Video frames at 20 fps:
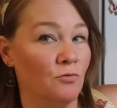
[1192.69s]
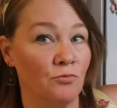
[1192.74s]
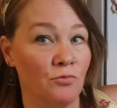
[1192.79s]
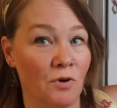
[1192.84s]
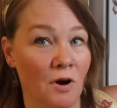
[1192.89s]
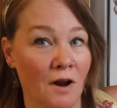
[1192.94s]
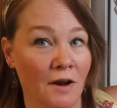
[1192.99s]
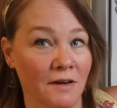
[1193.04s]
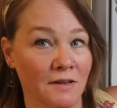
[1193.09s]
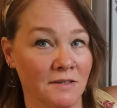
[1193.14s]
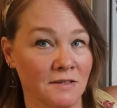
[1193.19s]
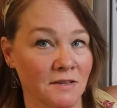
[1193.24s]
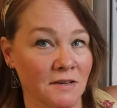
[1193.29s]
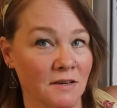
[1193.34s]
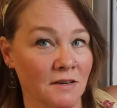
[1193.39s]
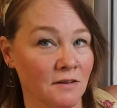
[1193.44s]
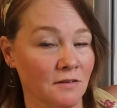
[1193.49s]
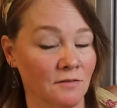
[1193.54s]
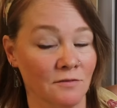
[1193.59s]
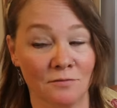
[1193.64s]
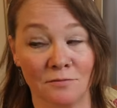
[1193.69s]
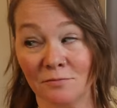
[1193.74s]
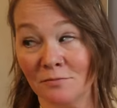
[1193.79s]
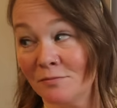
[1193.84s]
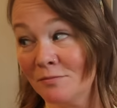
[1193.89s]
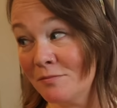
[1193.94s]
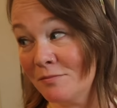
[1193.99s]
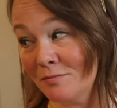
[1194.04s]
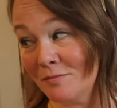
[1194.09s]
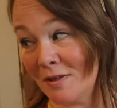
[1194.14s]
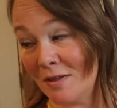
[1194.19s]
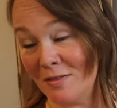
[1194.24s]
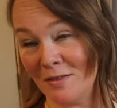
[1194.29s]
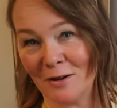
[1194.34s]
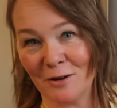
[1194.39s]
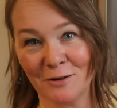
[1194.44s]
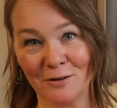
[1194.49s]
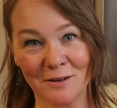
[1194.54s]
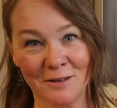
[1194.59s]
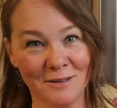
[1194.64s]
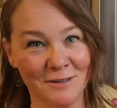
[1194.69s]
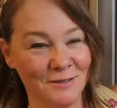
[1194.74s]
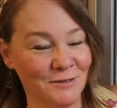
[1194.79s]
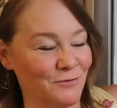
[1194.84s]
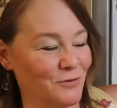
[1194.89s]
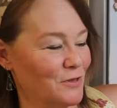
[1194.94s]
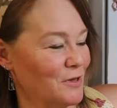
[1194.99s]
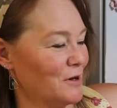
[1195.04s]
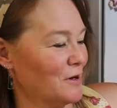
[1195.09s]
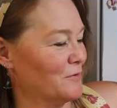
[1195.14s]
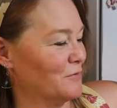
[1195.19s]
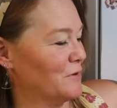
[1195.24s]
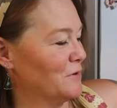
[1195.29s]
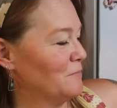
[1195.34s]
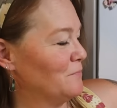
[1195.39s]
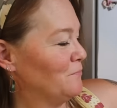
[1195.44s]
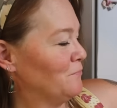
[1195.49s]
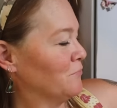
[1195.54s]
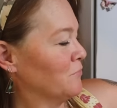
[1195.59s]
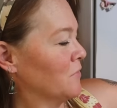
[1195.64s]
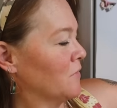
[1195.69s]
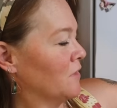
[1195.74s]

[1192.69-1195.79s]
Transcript: rising. And there it is for the oven.